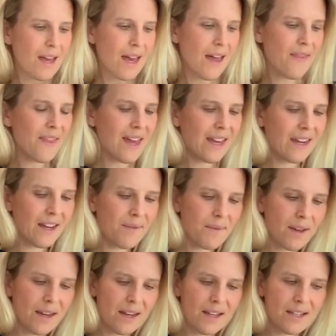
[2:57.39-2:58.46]
And then I'm
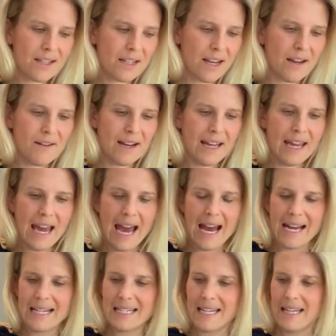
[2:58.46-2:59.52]
going to slowly
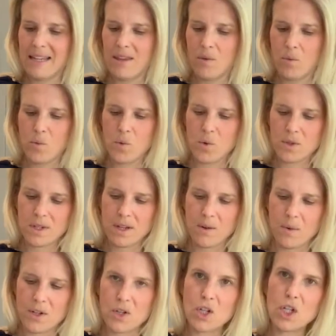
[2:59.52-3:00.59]
add in the water,
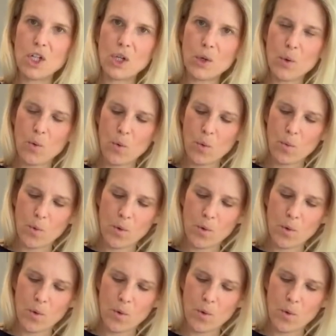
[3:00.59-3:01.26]
which is lukewarm